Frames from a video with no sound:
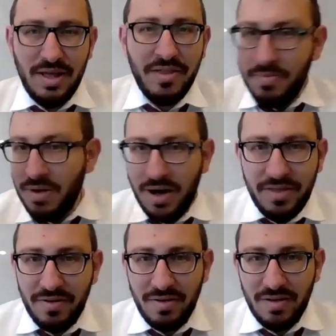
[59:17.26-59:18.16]
the
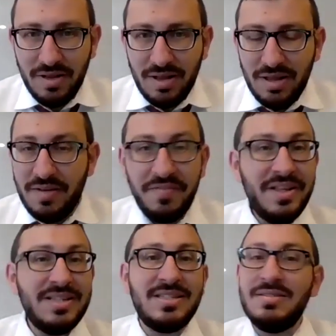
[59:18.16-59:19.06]
mother of
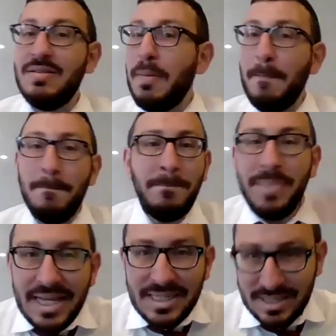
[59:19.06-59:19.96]
this
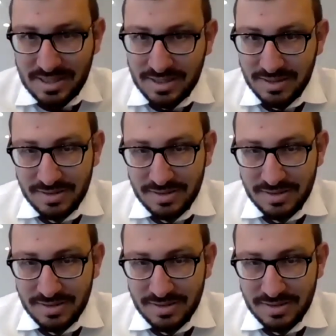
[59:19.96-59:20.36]
beast,